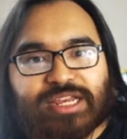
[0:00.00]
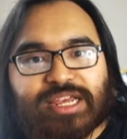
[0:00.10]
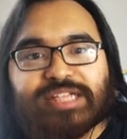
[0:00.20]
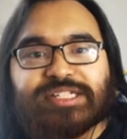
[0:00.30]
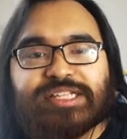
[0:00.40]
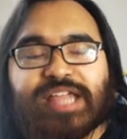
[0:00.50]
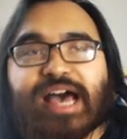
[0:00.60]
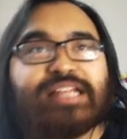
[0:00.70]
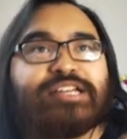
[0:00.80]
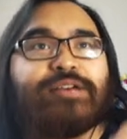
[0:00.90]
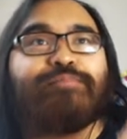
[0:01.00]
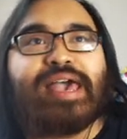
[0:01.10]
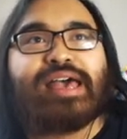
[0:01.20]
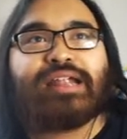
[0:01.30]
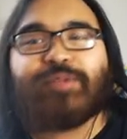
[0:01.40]
is not
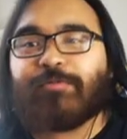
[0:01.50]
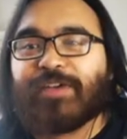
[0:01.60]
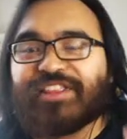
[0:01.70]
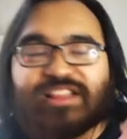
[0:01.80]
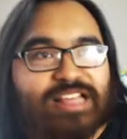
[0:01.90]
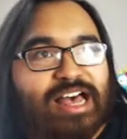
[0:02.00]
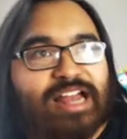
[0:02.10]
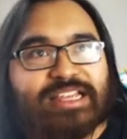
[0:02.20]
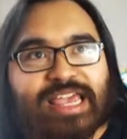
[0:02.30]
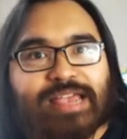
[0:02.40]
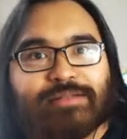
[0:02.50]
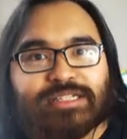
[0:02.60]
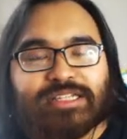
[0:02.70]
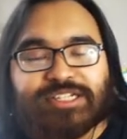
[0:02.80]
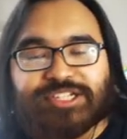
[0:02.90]
compatible with a lot of games
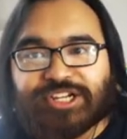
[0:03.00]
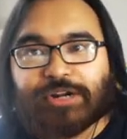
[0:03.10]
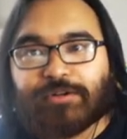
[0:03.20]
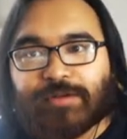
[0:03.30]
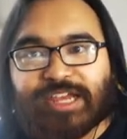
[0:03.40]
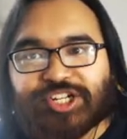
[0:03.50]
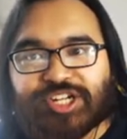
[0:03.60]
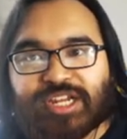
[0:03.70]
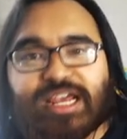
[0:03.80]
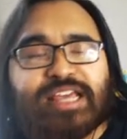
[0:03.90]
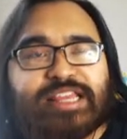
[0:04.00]
in this generation